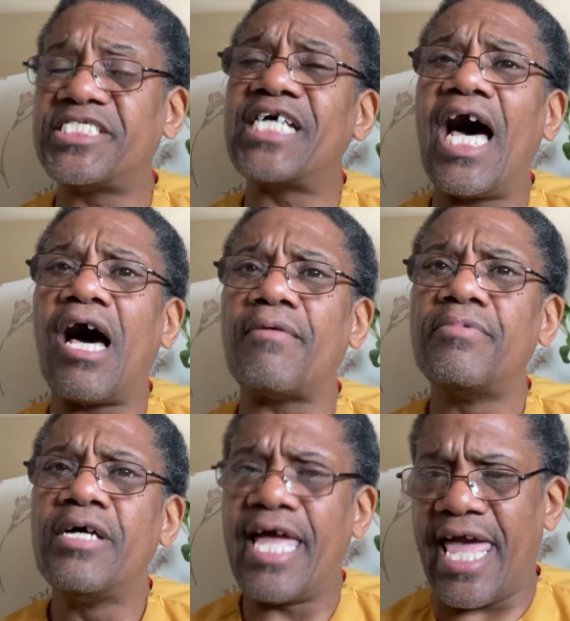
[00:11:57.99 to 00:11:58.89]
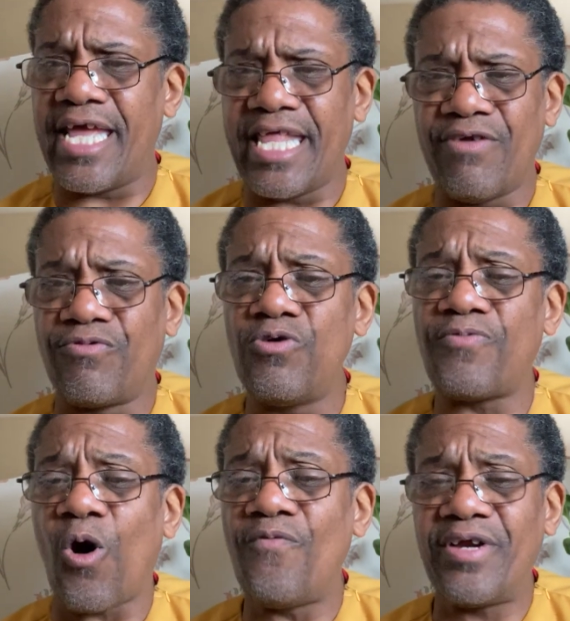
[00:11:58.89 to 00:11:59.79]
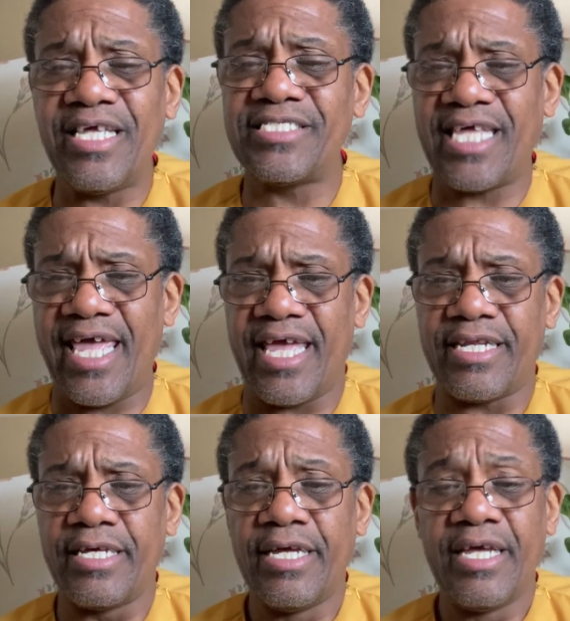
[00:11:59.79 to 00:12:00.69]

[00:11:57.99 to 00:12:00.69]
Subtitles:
job and a roof over his head.